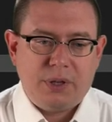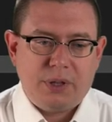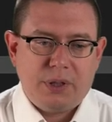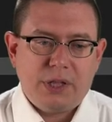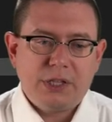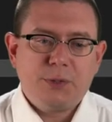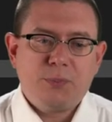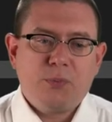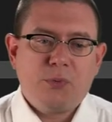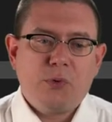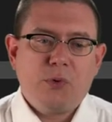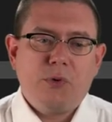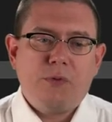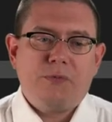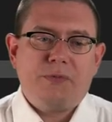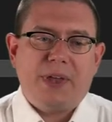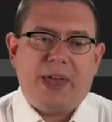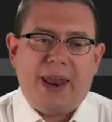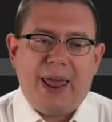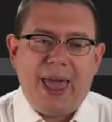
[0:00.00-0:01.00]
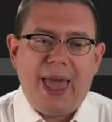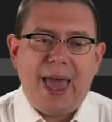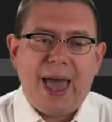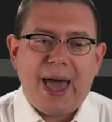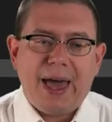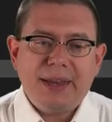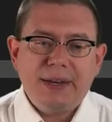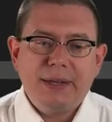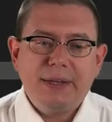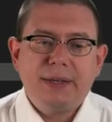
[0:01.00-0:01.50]
Let's prove that
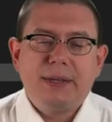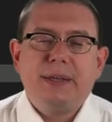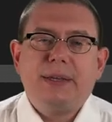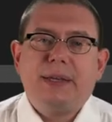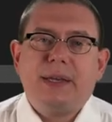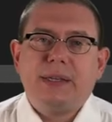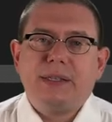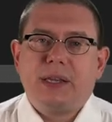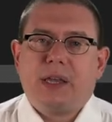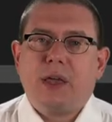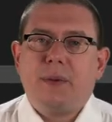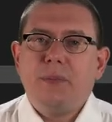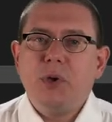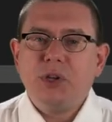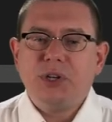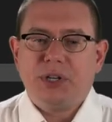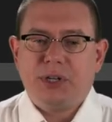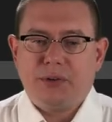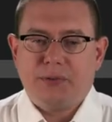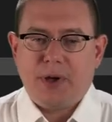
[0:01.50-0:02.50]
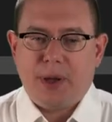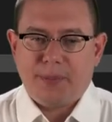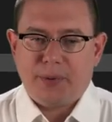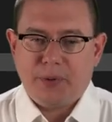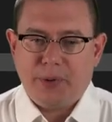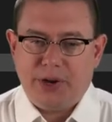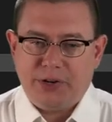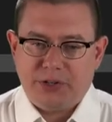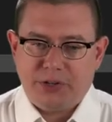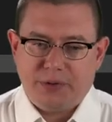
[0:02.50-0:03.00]
add is a commutative
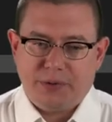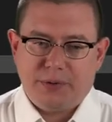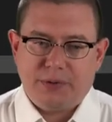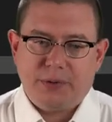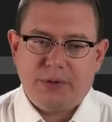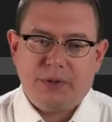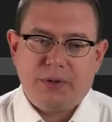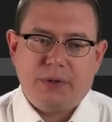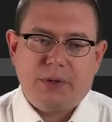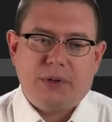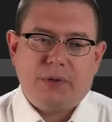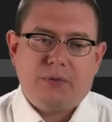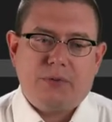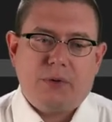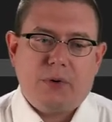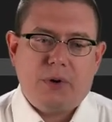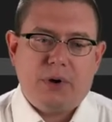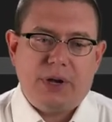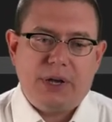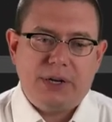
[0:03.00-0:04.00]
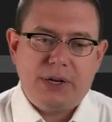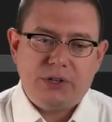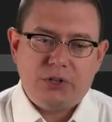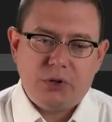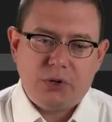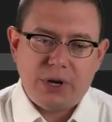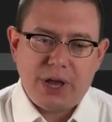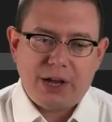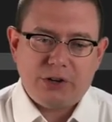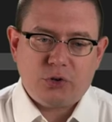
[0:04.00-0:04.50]
operation. For any
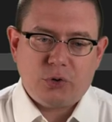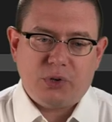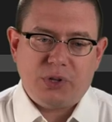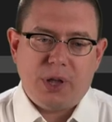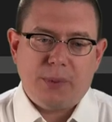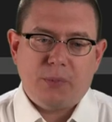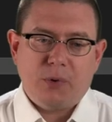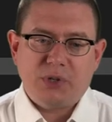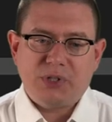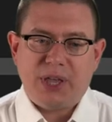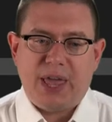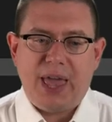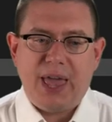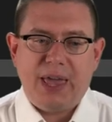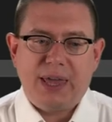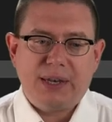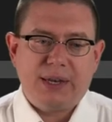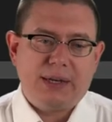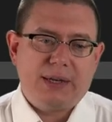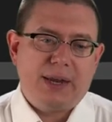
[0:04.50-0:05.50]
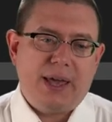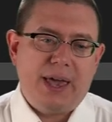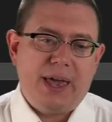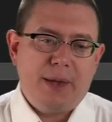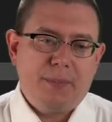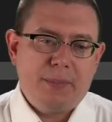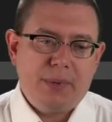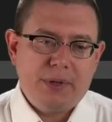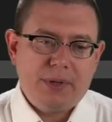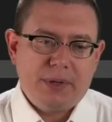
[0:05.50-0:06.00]
two natural numbers n and
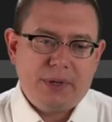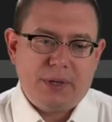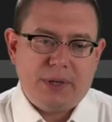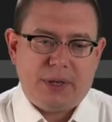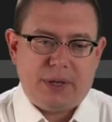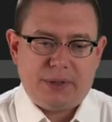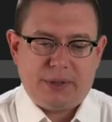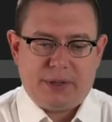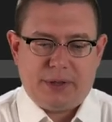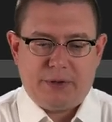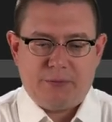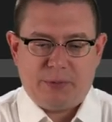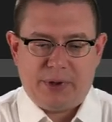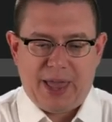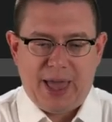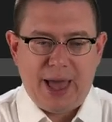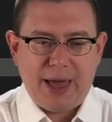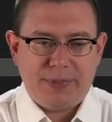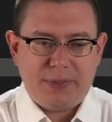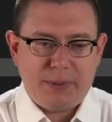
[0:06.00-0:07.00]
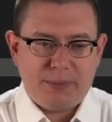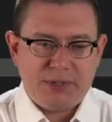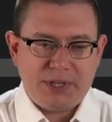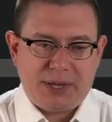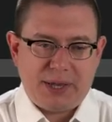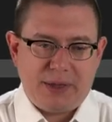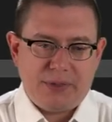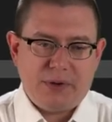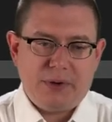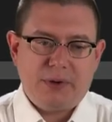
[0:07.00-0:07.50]
m, oh, if we add them
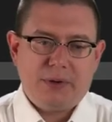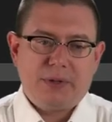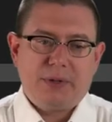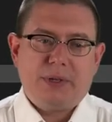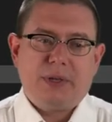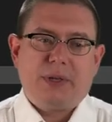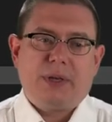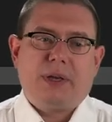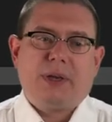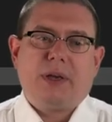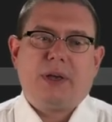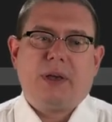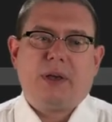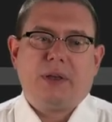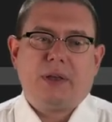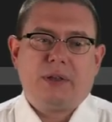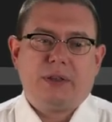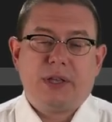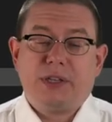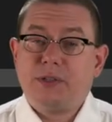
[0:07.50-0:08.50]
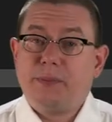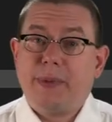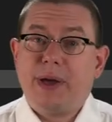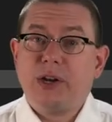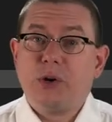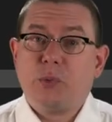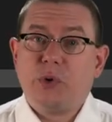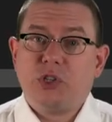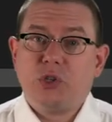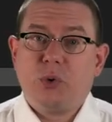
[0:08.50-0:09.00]
together, uh, it doesn't
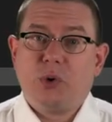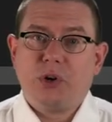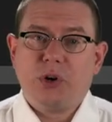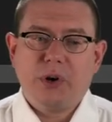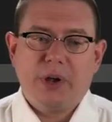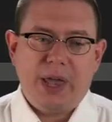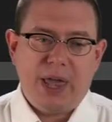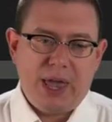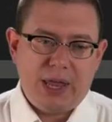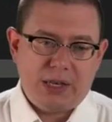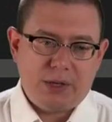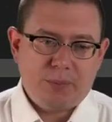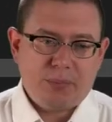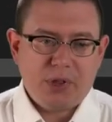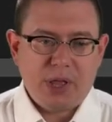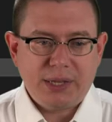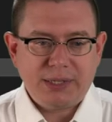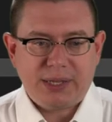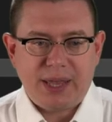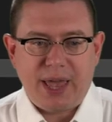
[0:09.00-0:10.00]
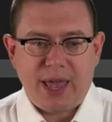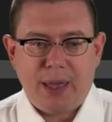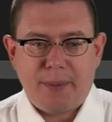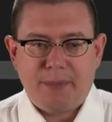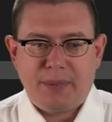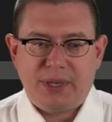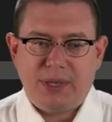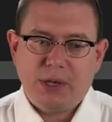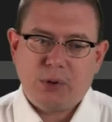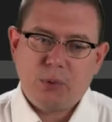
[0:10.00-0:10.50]
matter which order, n plus
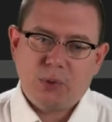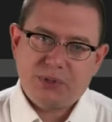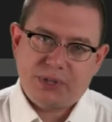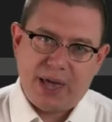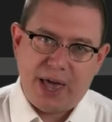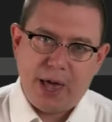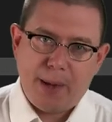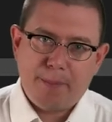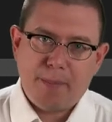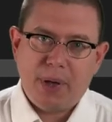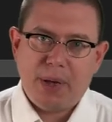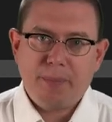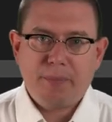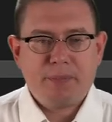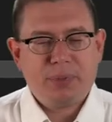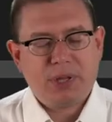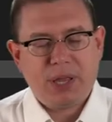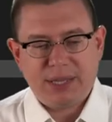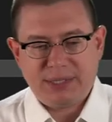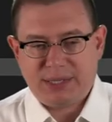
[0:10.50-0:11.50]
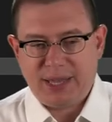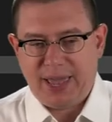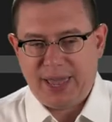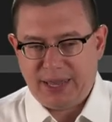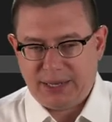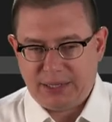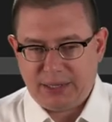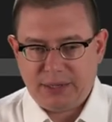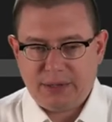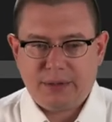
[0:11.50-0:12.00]
m equals m plus
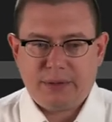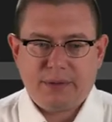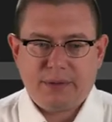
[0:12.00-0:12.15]
n